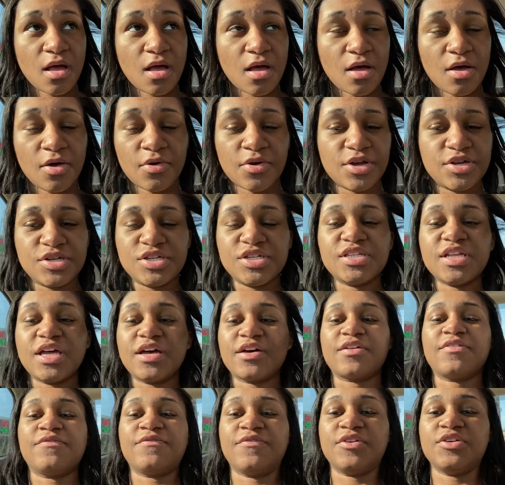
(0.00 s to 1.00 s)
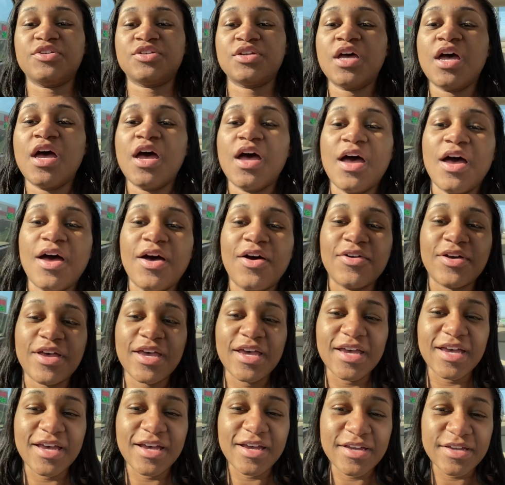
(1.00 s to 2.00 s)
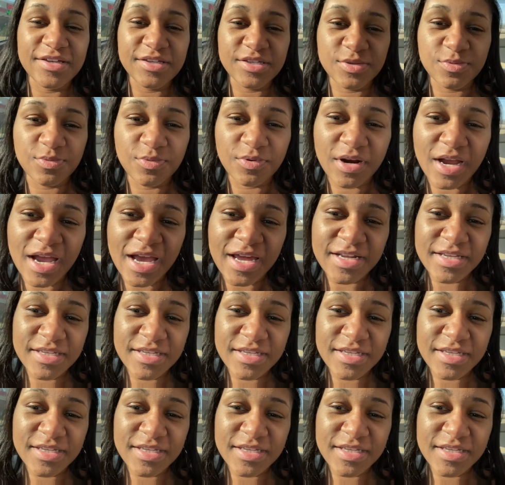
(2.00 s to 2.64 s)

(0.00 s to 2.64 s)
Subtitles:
Okay, she's not gonna finish. Okay, guys, we're at a